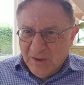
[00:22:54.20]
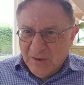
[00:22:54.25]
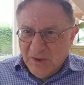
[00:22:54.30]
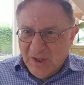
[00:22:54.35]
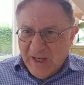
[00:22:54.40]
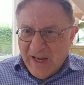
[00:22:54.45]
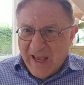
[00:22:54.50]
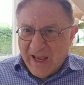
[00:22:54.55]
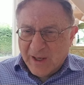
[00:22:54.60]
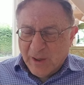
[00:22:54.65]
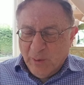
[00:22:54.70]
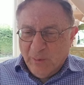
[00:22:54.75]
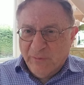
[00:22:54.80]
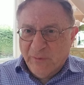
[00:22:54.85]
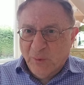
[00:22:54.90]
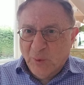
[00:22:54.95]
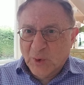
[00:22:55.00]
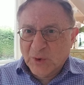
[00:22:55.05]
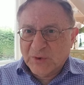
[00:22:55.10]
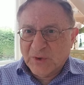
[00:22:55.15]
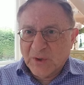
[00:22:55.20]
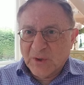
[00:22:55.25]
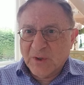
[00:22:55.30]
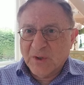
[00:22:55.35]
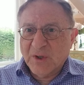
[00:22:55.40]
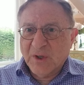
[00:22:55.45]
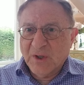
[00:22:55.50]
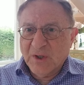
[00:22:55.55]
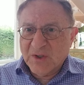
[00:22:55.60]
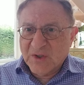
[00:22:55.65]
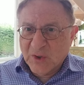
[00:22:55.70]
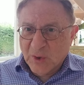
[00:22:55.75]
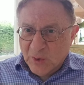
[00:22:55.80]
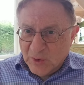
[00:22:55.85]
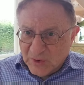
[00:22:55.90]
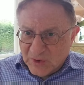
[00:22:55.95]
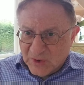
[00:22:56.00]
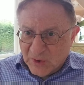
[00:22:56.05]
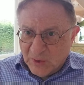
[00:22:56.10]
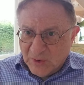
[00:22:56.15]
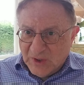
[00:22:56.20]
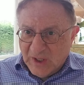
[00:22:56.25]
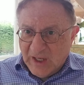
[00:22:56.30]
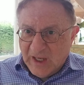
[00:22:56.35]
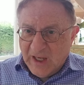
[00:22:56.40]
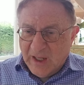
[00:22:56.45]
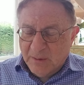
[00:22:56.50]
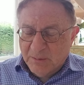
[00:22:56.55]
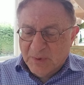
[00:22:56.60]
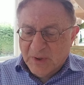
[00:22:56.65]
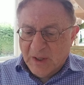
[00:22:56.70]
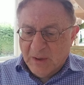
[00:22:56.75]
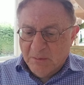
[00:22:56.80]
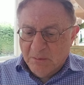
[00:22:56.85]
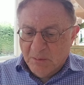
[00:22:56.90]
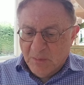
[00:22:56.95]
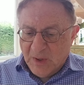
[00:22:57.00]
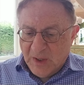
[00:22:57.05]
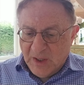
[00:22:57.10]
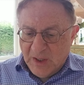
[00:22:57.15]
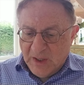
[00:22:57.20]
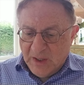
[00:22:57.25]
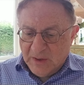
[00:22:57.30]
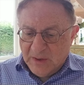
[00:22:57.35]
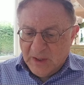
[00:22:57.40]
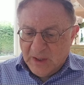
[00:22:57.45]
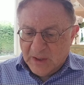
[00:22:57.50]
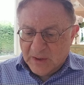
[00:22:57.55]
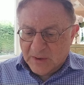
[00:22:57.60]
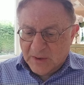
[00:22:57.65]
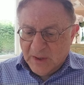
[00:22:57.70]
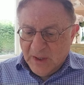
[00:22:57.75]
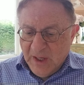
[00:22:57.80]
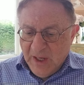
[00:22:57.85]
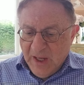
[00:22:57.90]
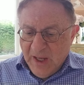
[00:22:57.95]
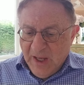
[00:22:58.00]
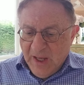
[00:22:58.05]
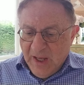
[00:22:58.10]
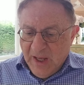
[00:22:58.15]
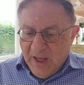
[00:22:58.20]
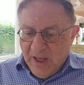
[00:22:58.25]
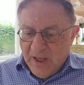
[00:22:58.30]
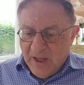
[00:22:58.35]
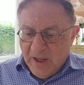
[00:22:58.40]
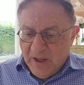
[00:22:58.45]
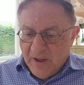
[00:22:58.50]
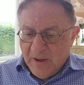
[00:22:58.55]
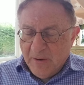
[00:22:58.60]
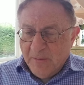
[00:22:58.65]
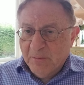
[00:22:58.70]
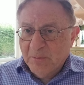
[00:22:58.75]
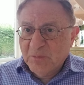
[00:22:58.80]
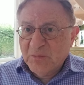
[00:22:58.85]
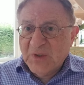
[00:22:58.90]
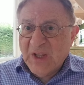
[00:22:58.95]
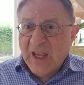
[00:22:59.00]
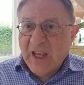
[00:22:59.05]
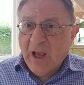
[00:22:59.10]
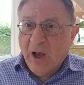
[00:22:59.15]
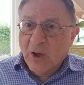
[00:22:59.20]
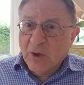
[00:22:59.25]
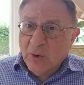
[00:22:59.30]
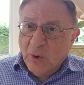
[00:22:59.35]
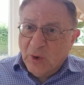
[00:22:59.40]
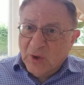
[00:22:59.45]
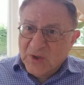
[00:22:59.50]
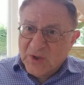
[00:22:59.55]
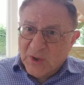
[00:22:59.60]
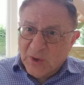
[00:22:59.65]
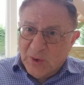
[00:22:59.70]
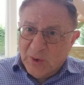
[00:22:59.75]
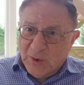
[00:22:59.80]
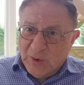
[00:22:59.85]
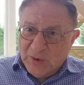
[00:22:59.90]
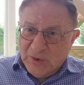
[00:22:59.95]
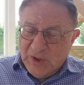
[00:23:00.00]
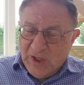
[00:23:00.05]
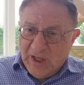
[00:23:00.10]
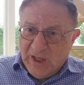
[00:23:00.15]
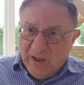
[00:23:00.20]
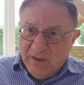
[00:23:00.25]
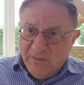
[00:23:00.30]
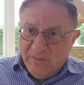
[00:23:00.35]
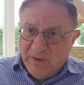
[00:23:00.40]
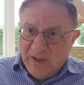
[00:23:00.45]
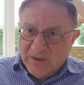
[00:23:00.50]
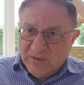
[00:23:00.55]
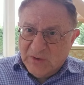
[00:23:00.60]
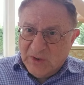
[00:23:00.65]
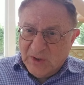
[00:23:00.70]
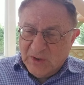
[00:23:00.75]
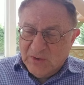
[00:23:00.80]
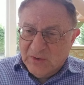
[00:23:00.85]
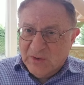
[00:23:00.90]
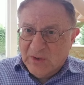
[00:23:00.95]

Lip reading: lack of water, so they help them there. They invented